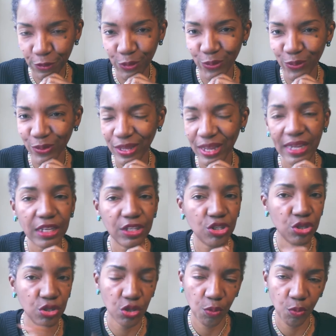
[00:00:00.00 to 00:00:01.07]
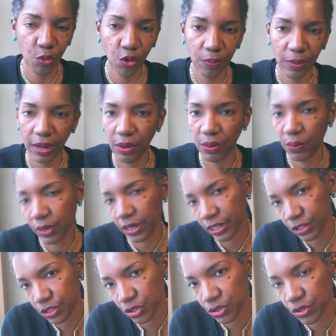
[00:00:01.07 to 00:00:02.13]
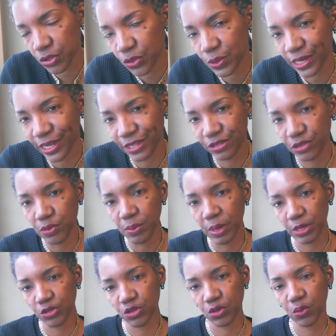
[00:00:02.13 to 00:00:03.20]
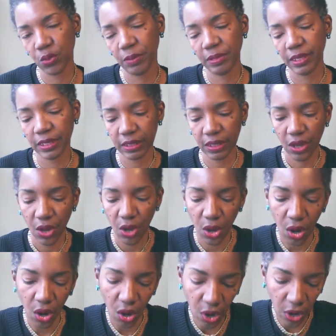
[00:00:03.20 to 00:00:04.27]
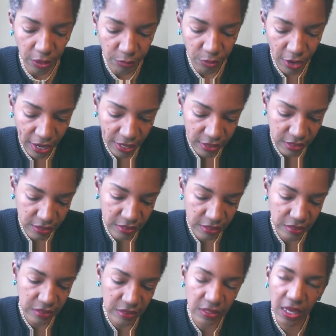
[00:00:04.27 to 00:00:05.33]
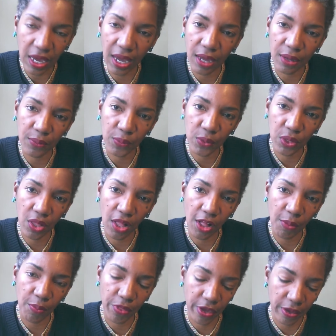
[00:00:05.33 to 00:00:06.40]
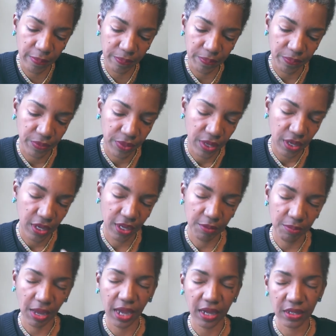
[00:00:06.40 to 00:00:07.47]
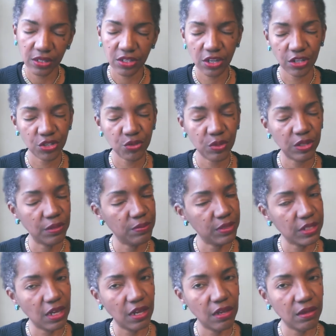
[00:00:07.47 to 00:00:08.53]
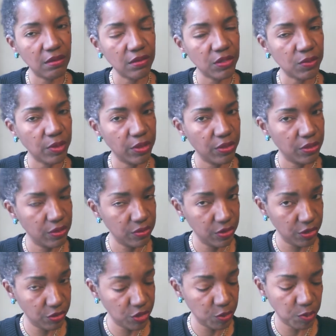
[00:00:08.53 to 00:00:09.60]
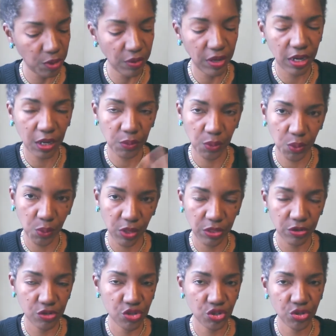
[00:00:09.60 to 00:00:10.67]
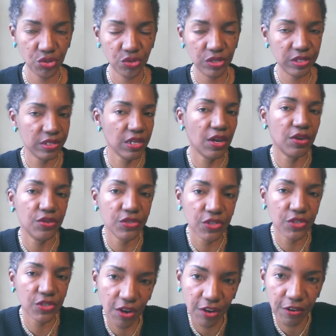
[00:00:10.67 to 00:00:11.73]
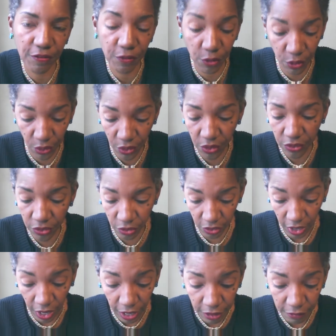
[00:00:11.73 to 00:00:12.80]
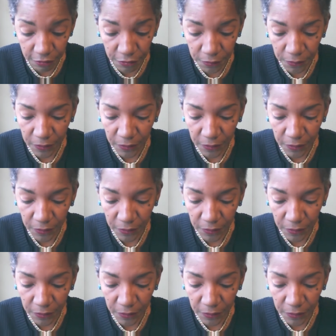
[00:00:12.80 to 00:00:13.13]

you'd like to know more about what I do, and I do mentor women on practices that will help them get back in touch with themselves, with their spirit, and with what their true desires are for their life.